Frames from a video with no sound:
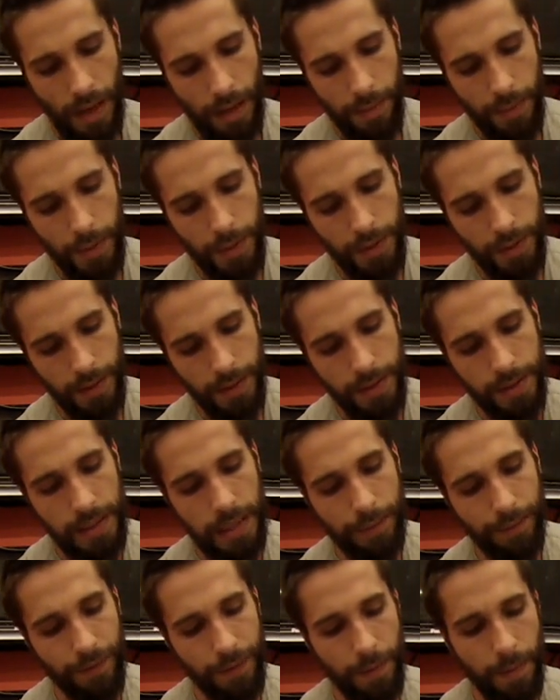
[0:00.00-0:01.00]
I'm using the
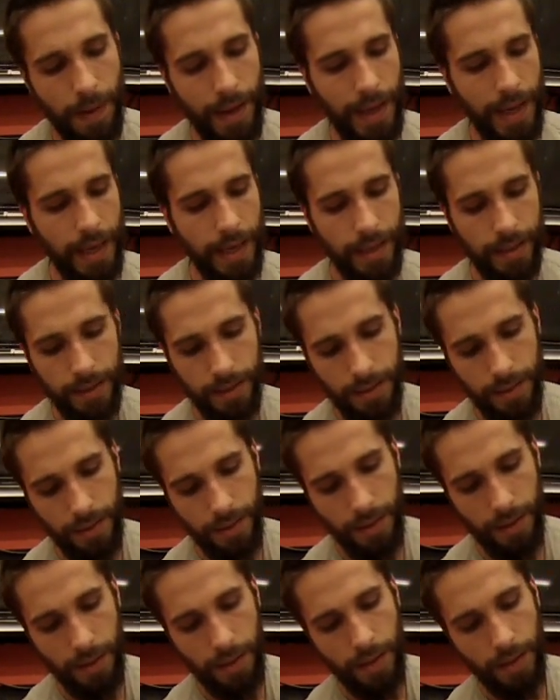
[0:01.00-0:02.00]
slip from my hands
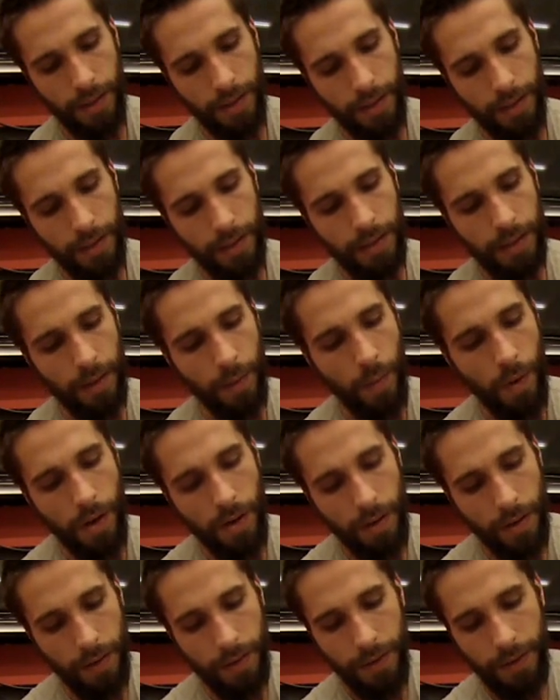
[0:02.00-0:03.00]
to get
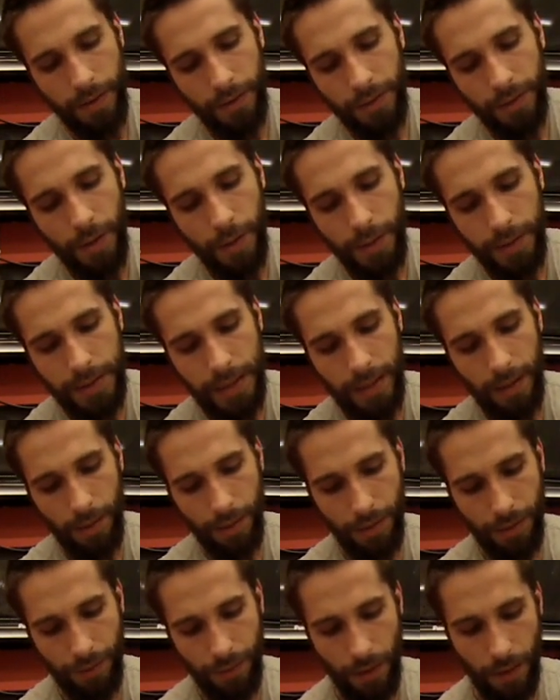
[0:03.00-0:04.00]
water on there. You'll notice I
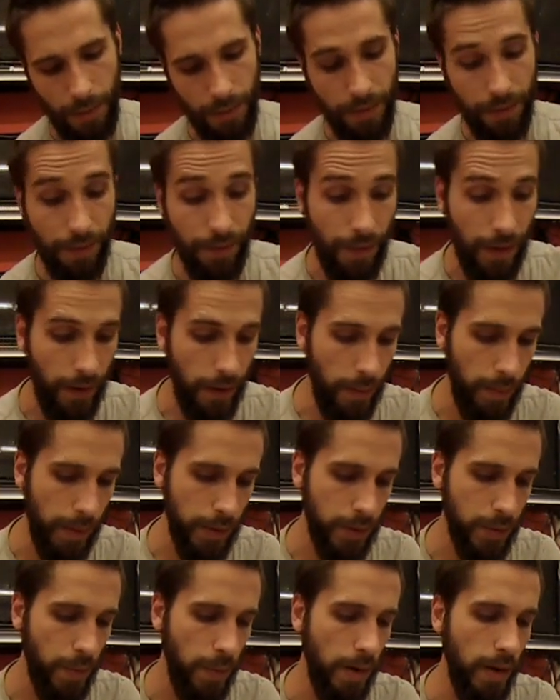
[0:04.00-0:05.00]
don't throw with very
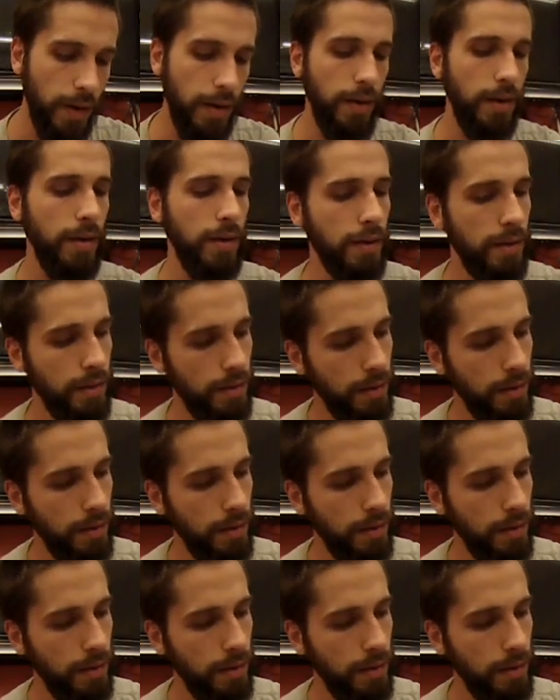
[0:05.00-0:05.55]
much water.